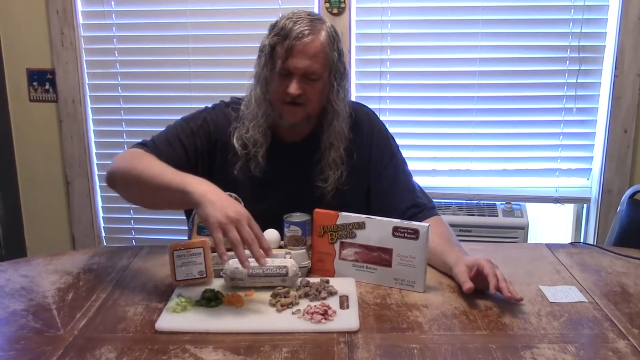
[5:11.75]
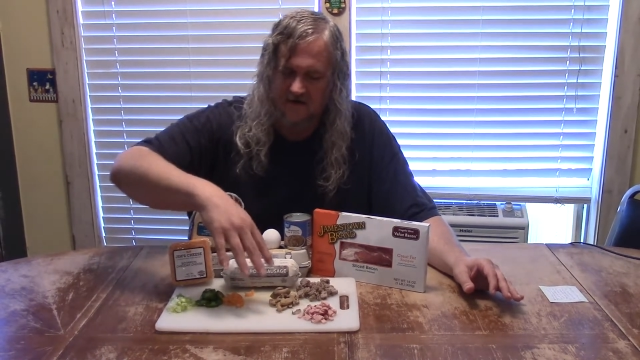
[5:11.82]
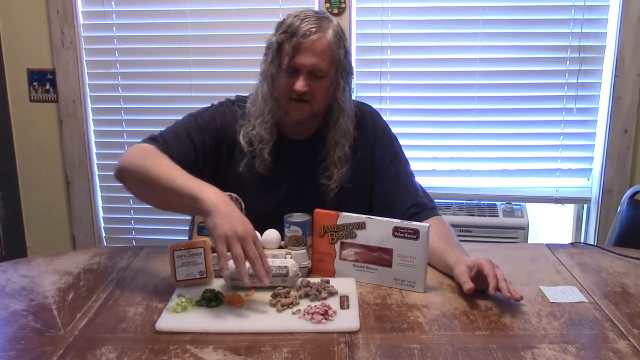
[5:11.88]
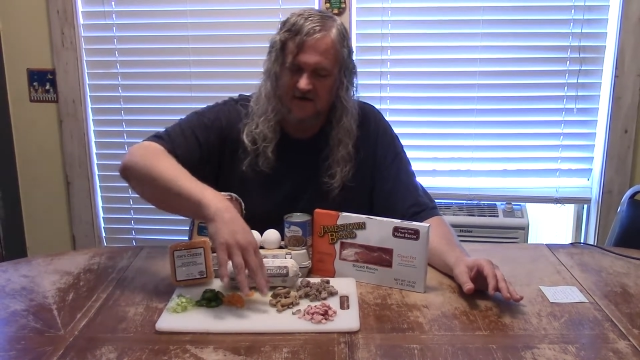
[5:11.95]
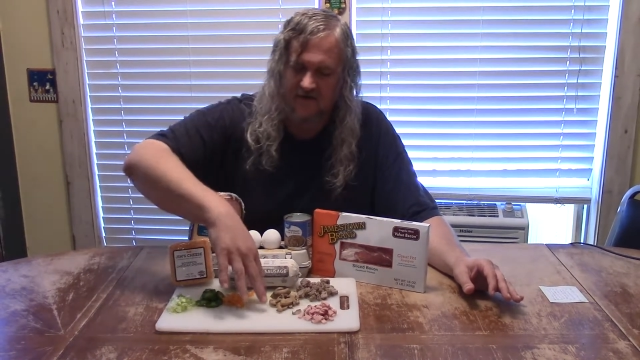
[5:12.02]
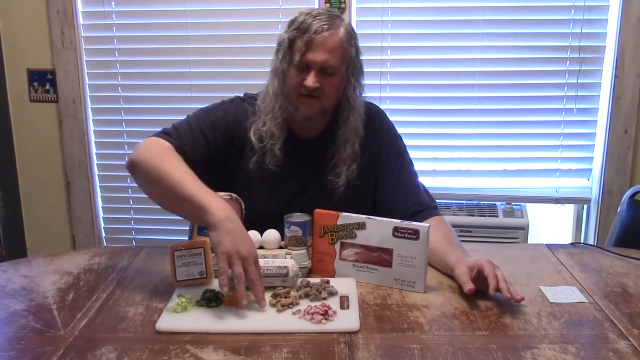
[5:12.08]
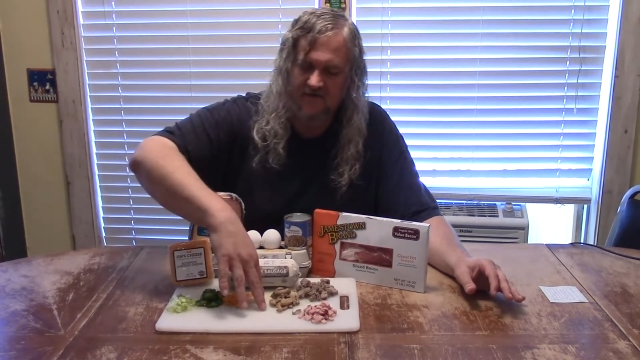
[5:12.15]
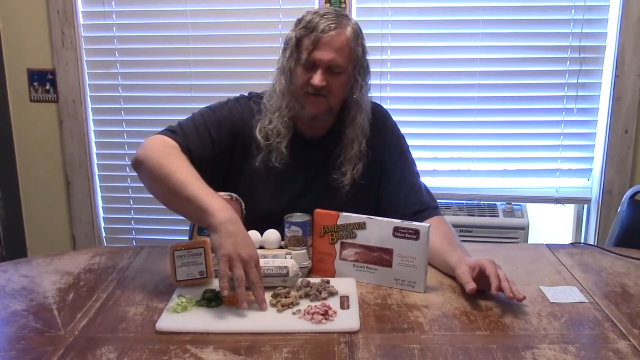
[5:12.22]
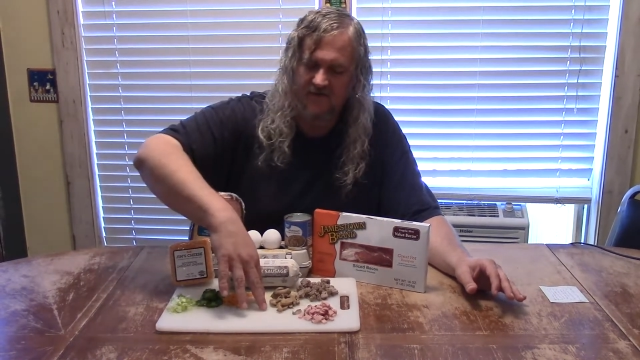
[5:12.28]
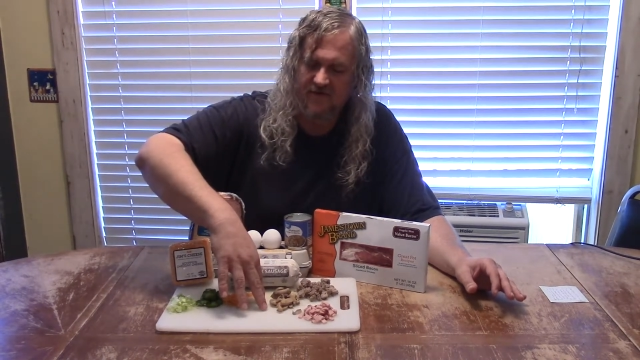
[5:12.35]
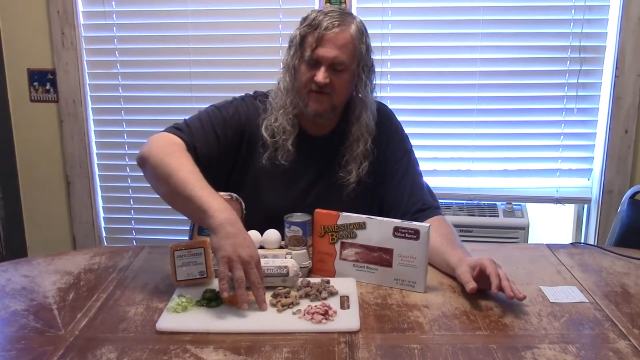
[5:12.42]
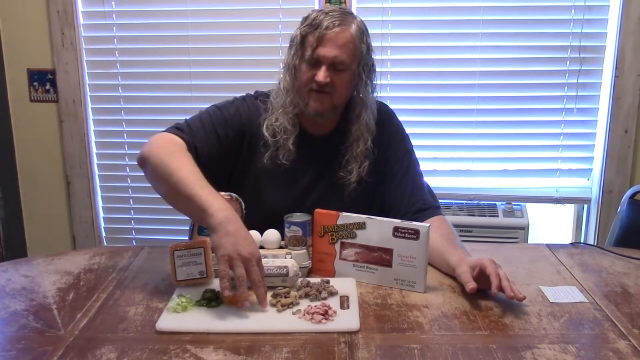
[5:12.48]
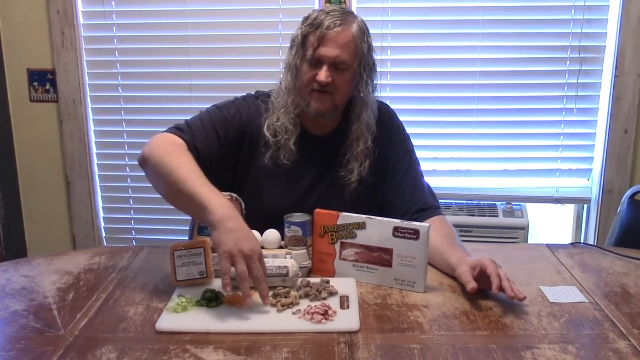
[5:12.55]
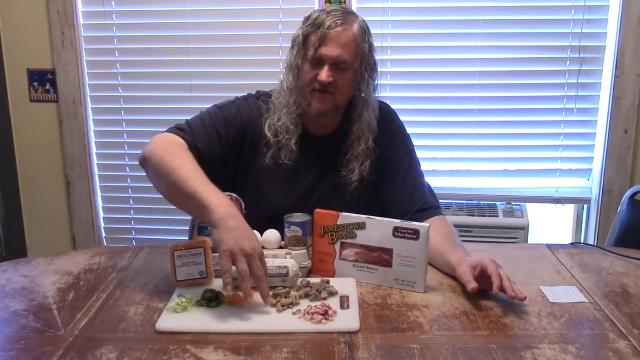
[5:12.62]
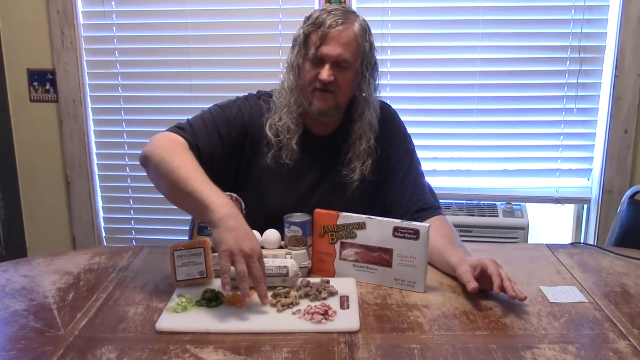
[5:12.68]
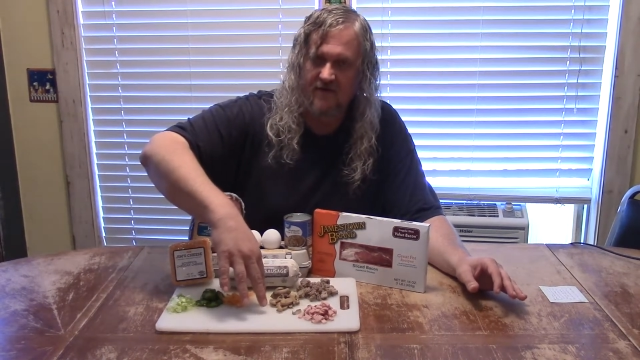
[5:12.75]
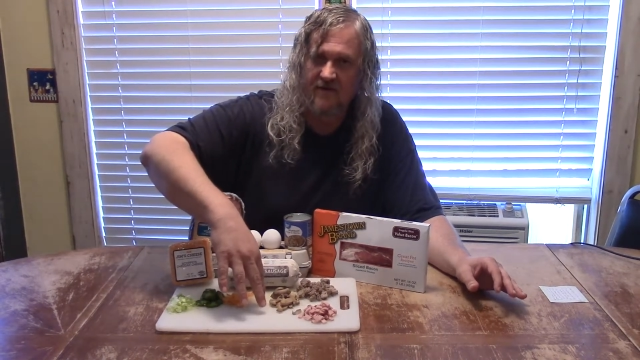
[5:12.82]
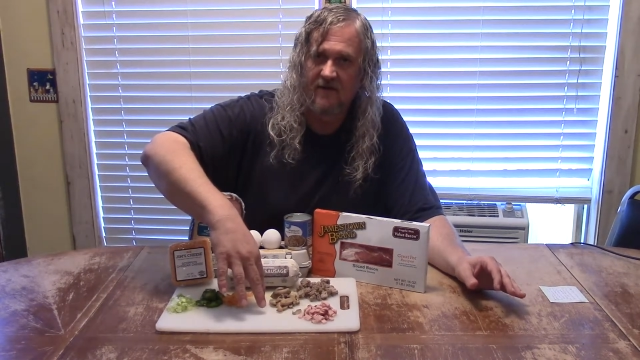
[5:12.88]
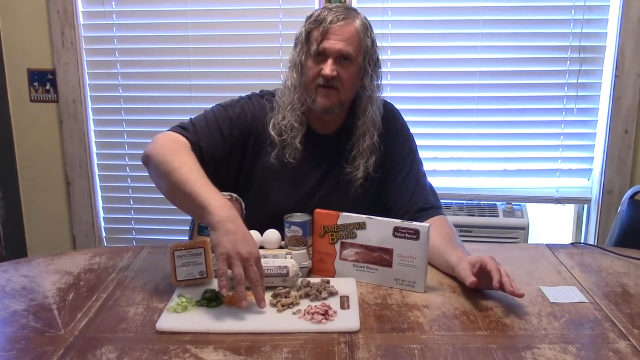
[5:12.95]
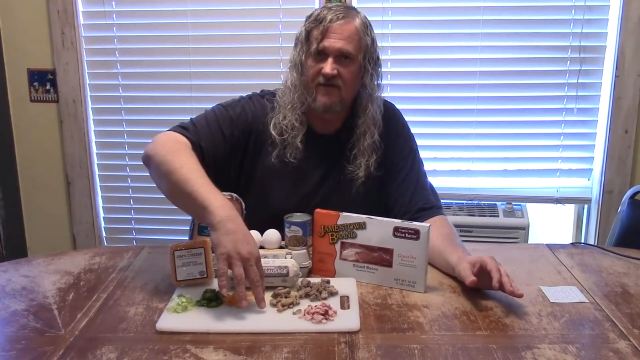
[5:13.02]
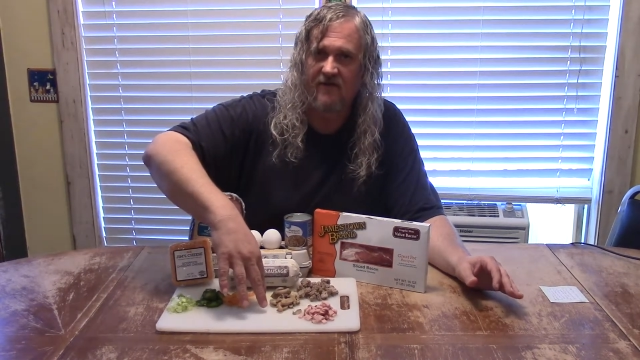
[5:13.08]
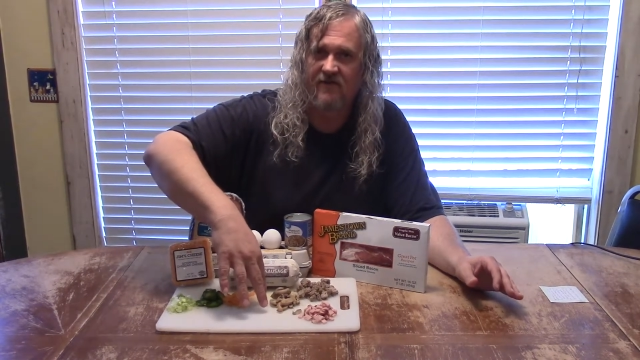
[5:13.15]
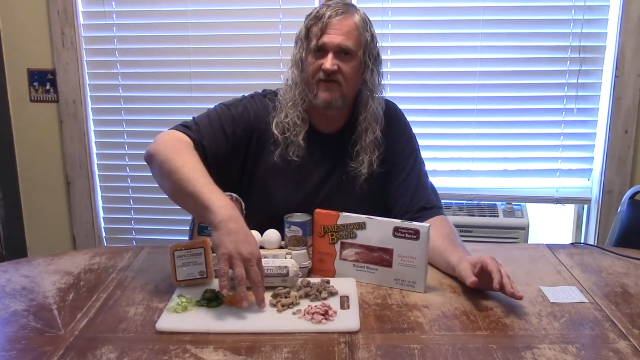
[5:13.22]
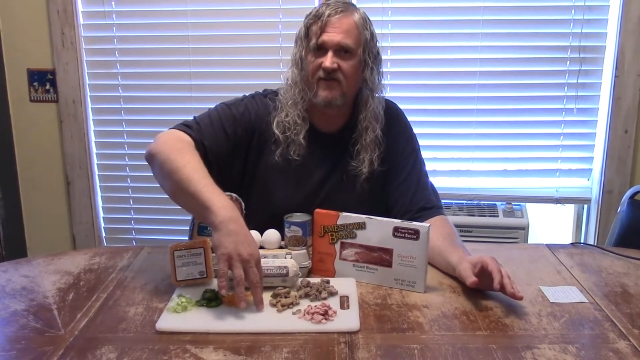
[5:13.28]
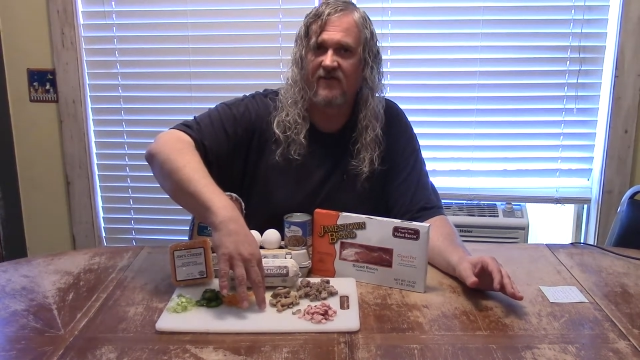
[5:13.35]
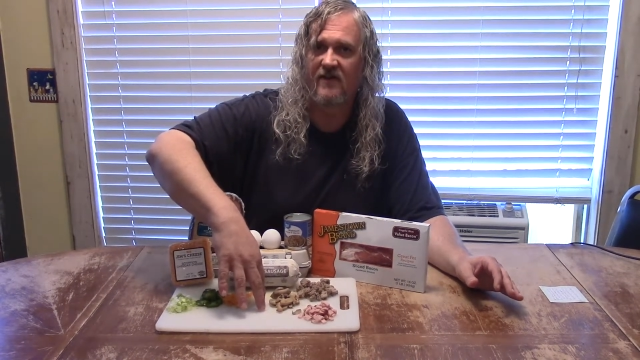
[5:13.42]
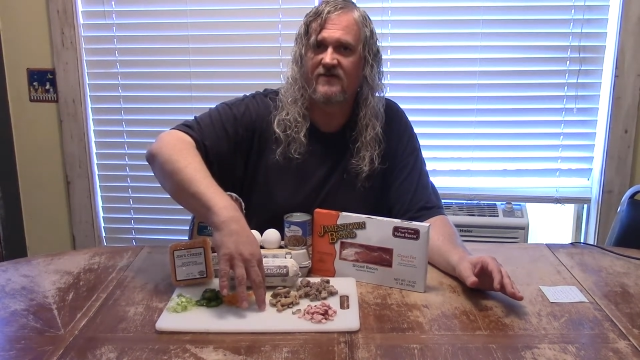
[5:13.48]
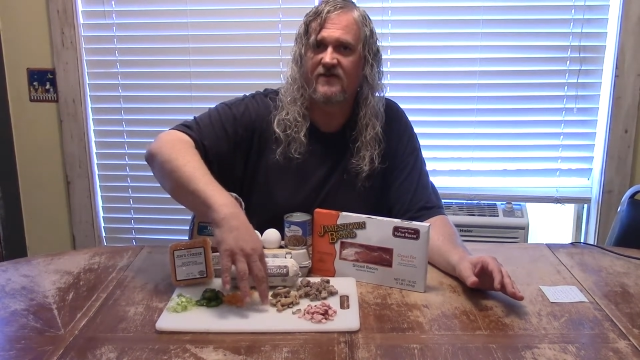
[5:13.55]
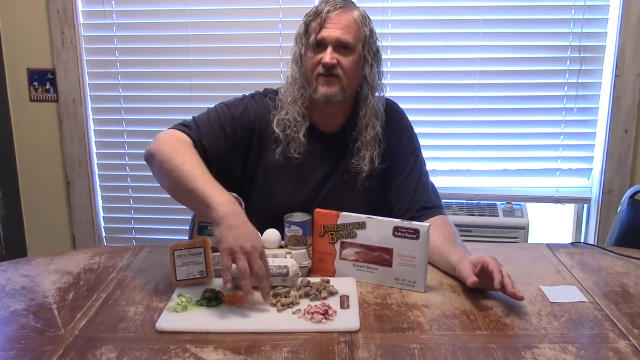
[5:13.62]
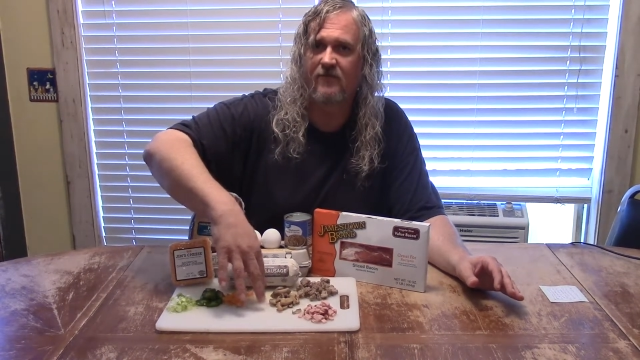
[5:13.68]
This, since it's
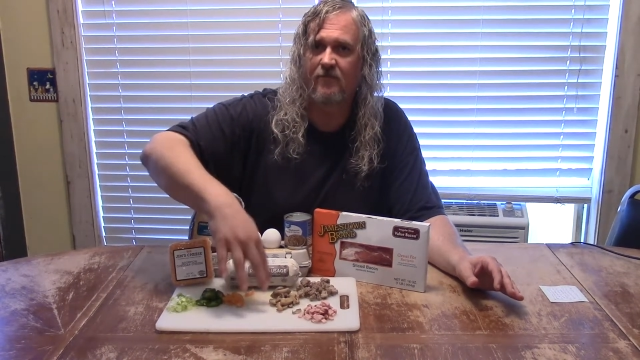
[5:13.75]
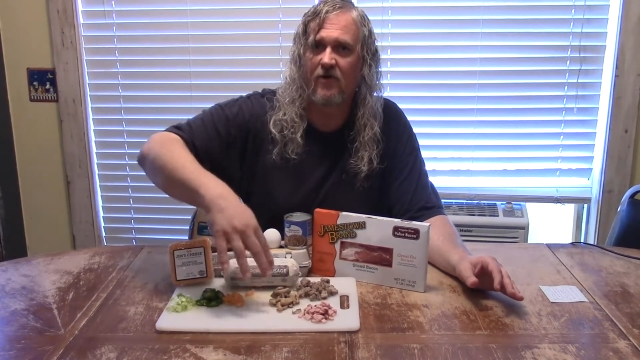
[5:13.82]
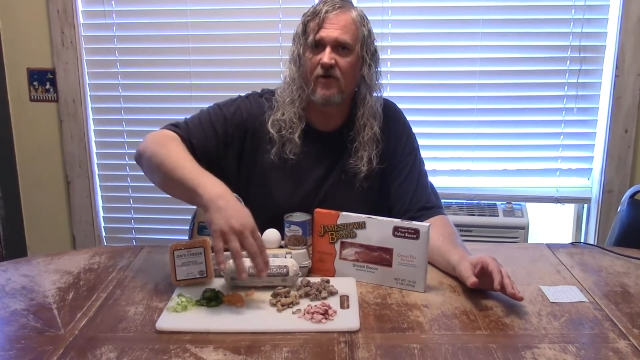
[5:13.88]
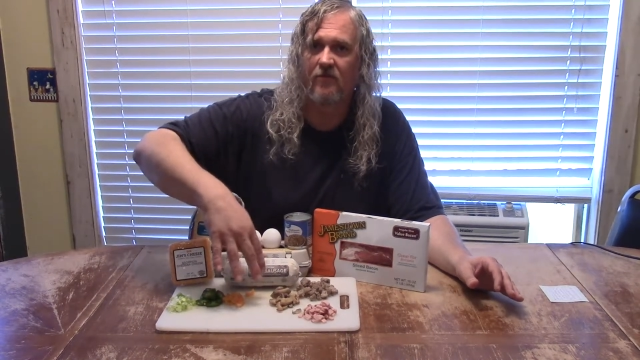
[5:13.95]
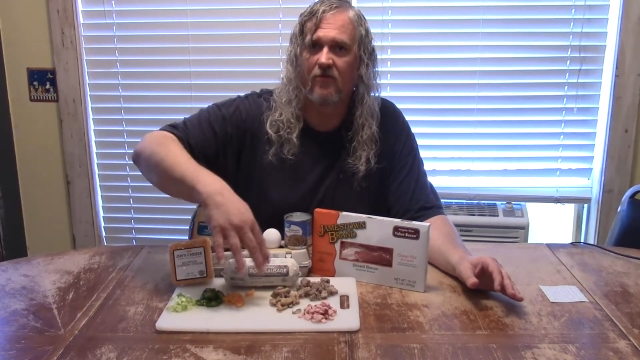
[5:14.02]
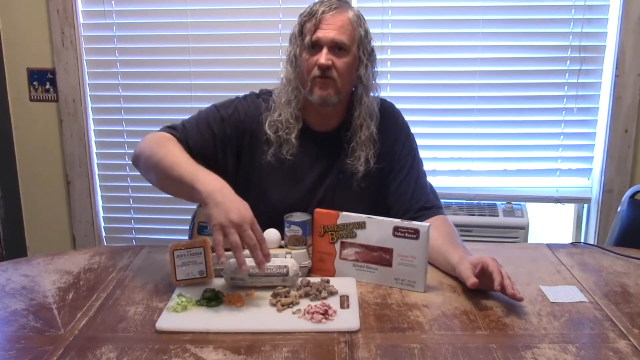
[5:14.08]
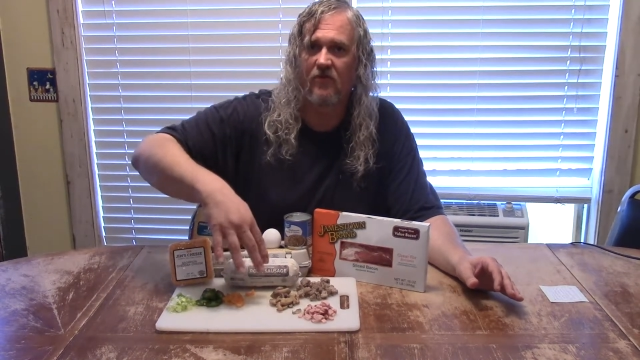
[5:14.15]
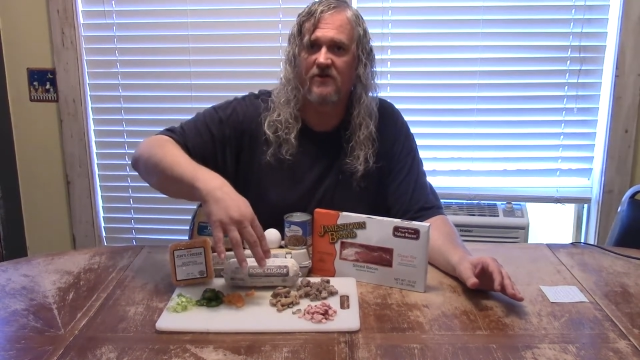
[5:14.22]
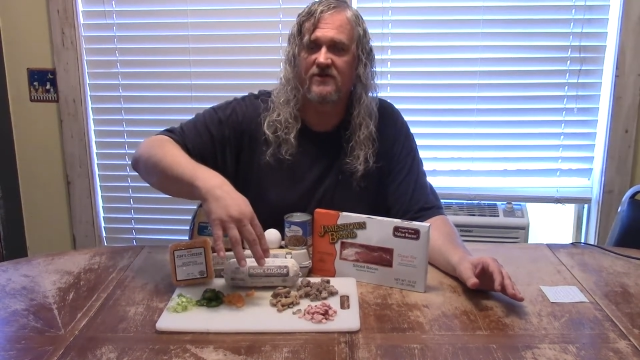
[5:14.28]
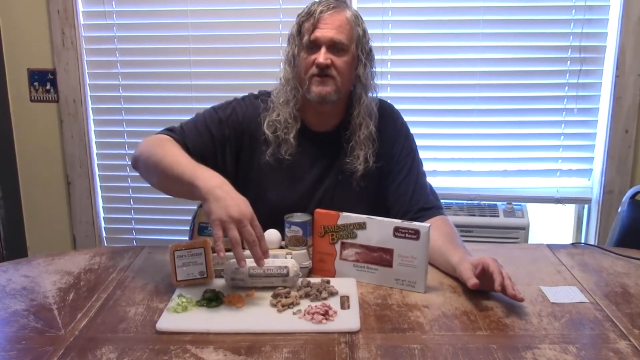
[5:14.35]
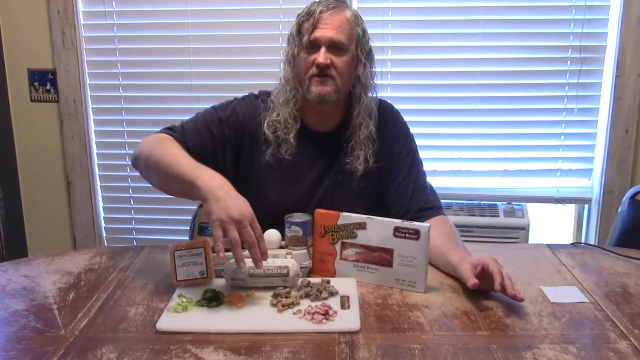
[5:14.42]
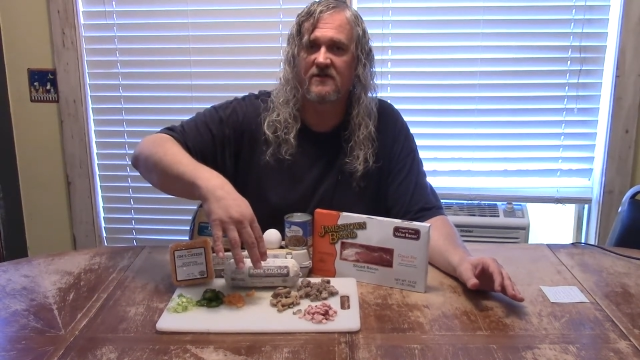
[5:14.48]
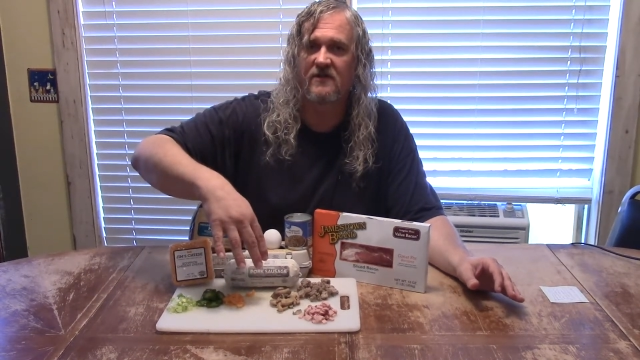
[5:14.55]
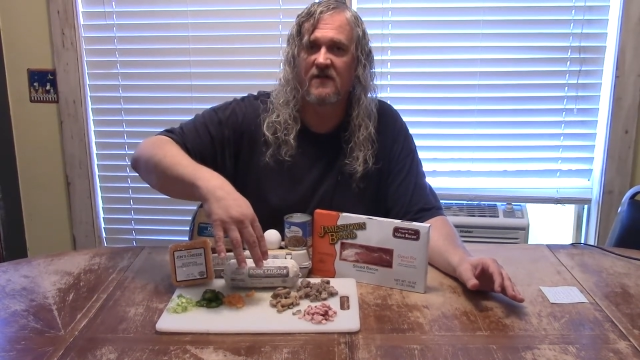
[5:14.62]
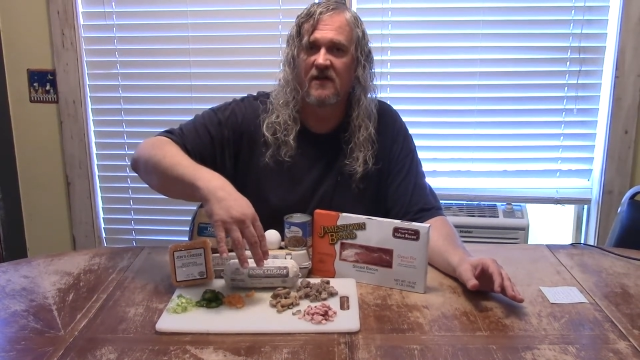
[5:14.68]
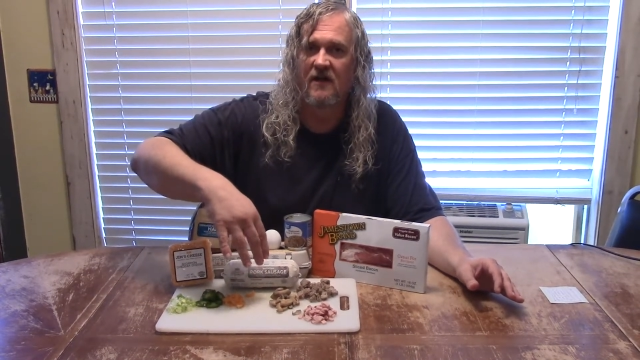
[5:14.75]
such a small portion,